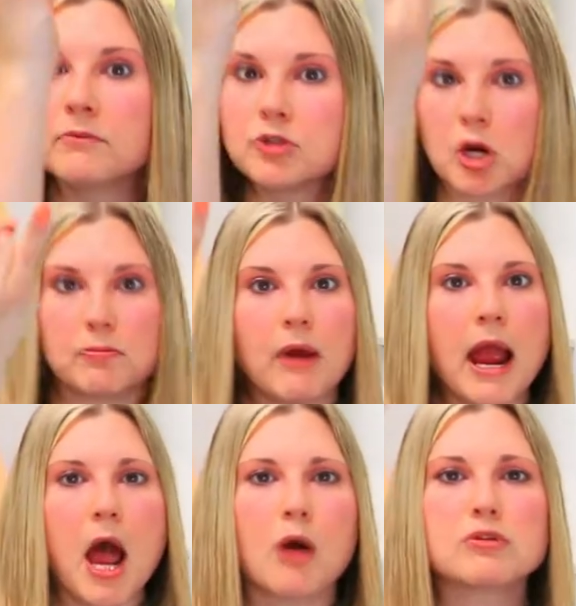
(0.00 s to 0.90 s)
Dark
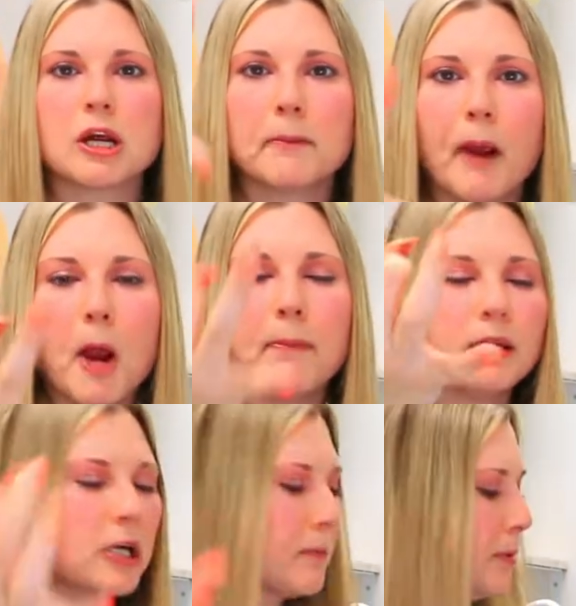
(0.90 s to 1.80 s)
brown, dark
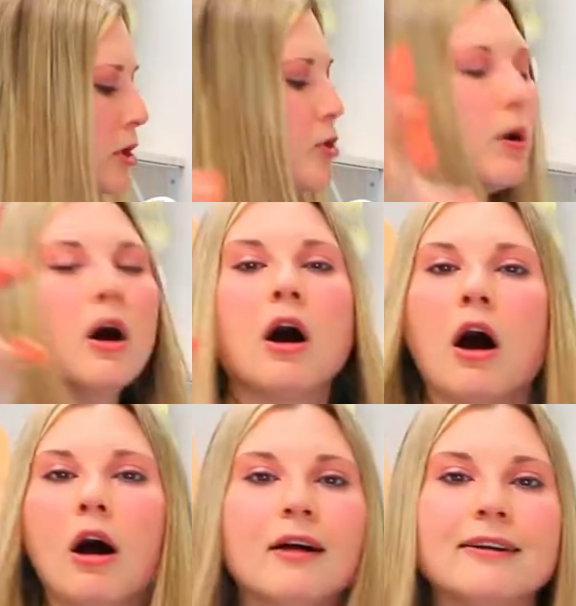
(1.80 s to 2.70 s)
purple, dark blue,
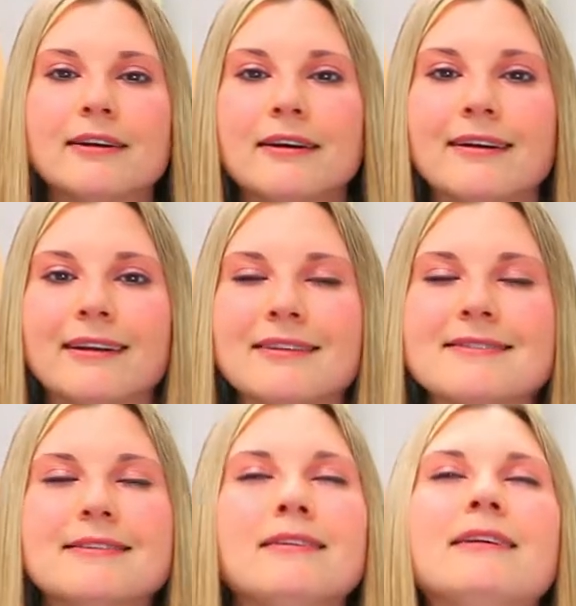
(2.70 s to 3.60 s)
all good. It'll
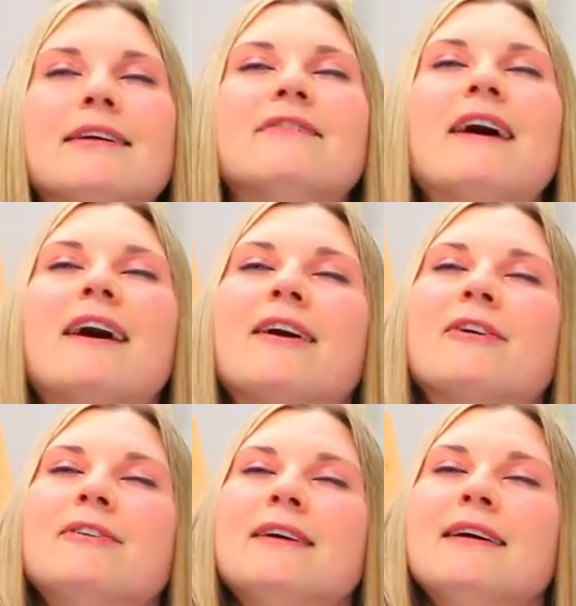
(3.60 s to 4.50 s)
still give that
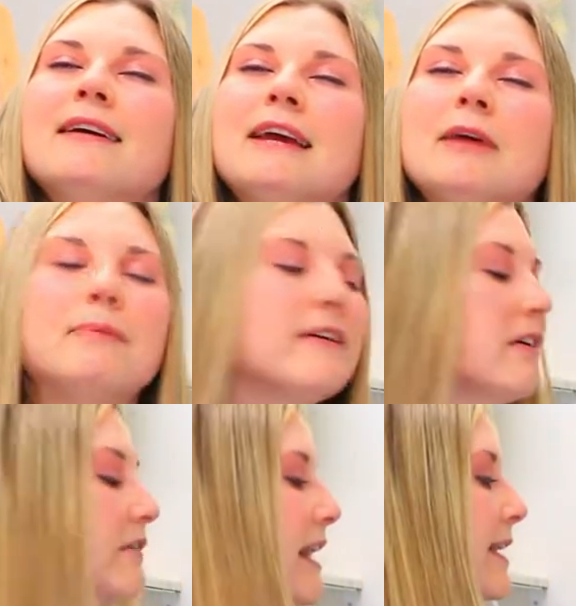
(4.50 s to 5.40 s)
creepy
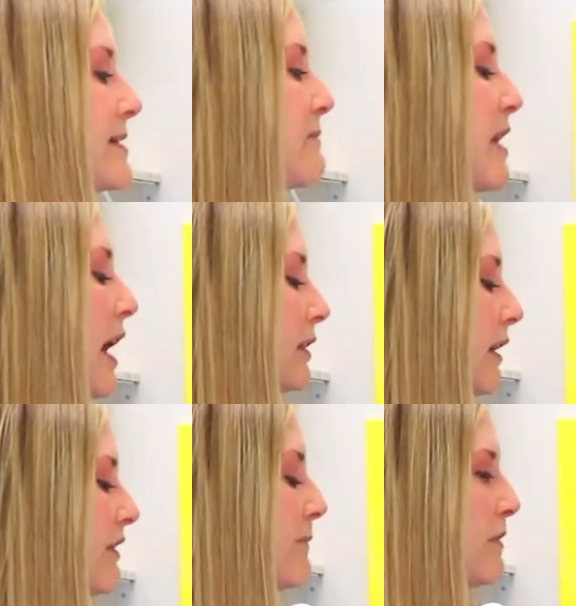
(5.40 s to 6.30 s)
effect
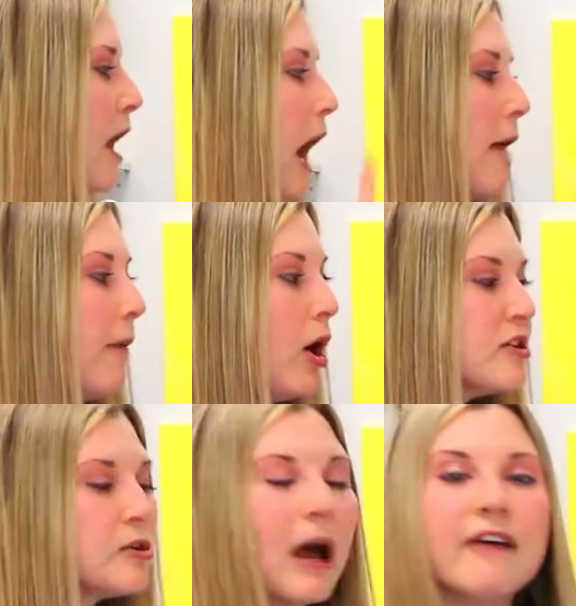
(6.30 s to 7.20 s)
Love it. Um,
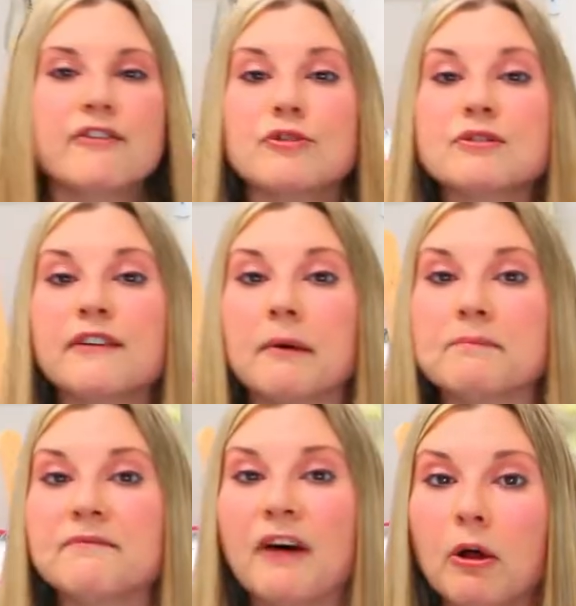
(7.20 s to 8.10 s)
also, I've used
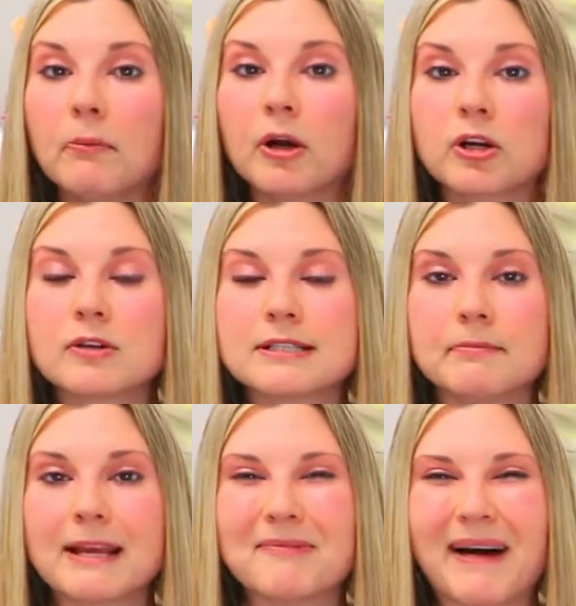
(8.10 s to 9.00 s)
some felt markers to
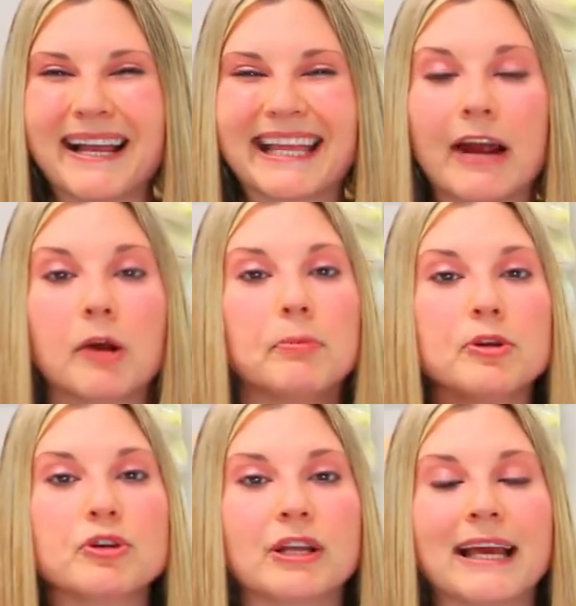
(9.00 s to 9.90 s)
make my carrot,
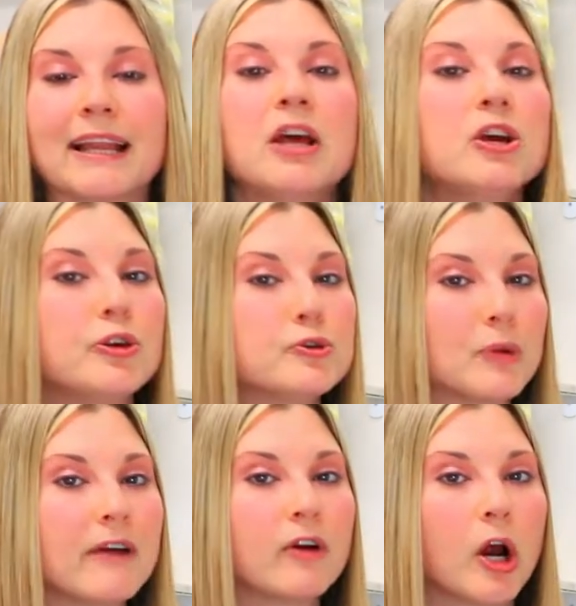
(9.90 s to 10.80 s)
but you can again use
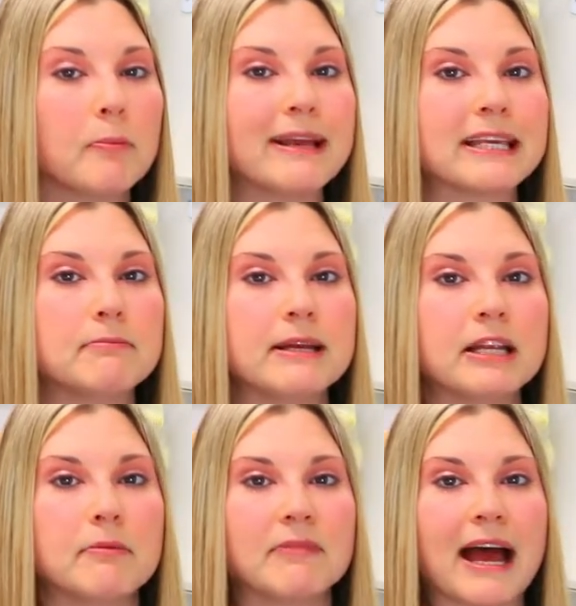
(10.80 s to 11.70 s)
whatever art making
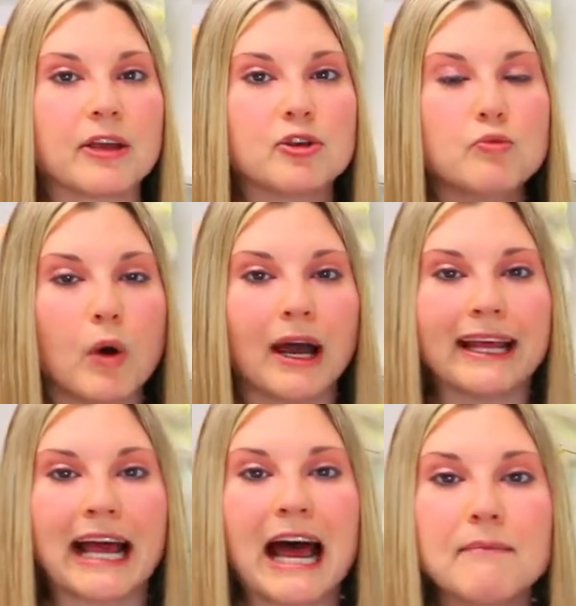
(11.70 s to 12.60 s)
medium that you want.
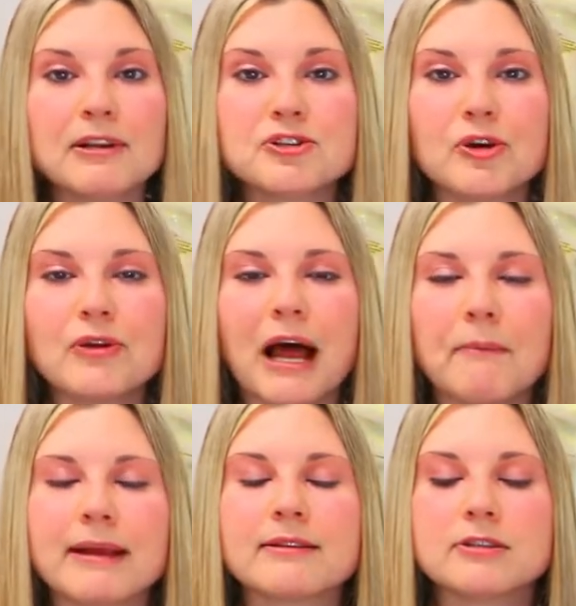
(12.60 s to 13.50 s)
And I'm gonna show you how
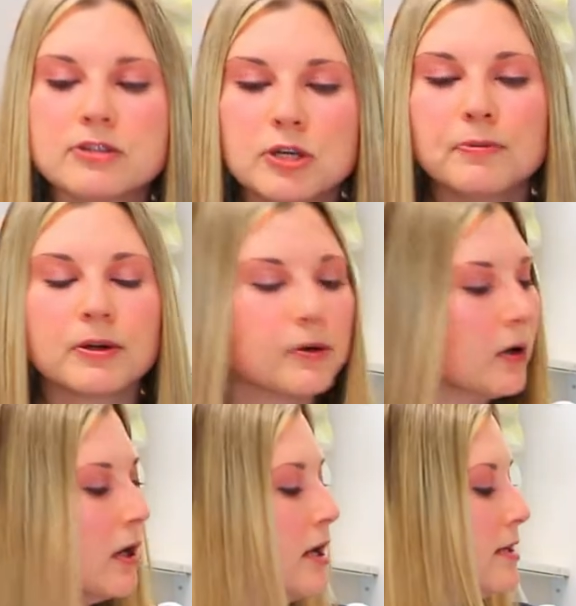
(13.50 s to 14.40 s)
to make this super
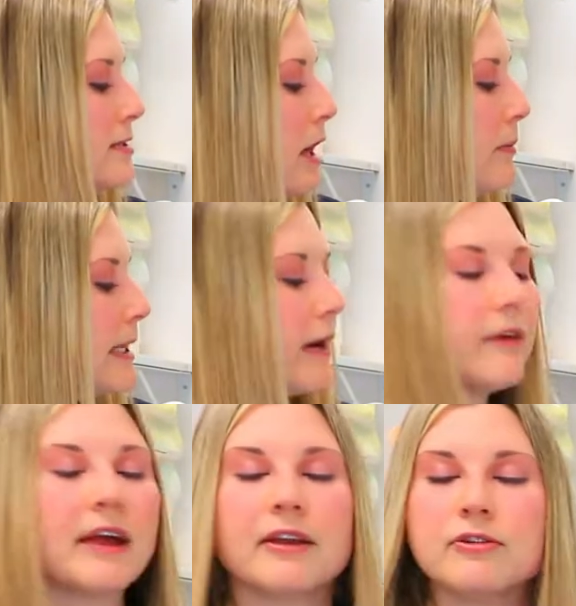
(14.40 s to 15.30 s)
cool zombie
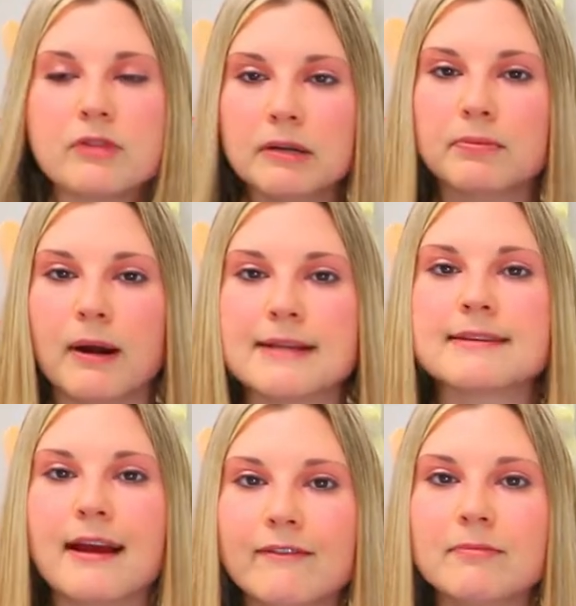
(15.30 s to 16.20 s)
carrot that you can
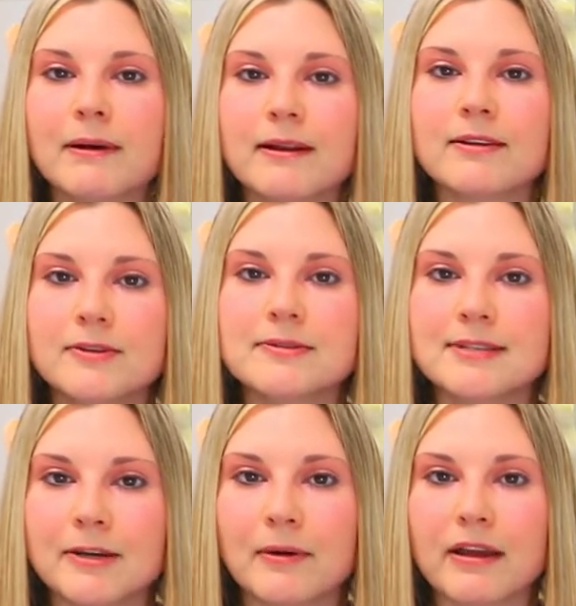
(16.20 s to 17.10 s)
impress everybody you
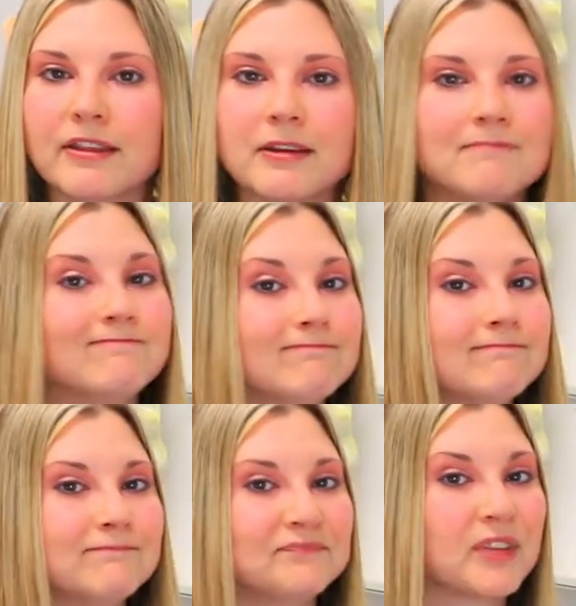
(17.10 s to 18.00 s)
see with.
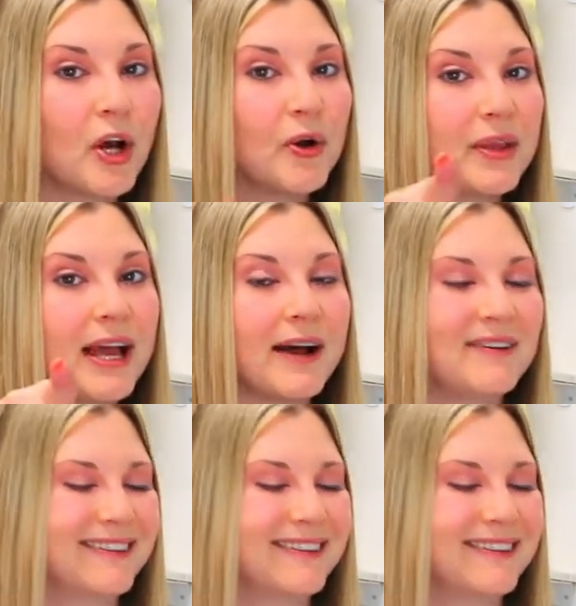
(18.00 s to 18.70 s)
Mm-hmm. Oh yeah.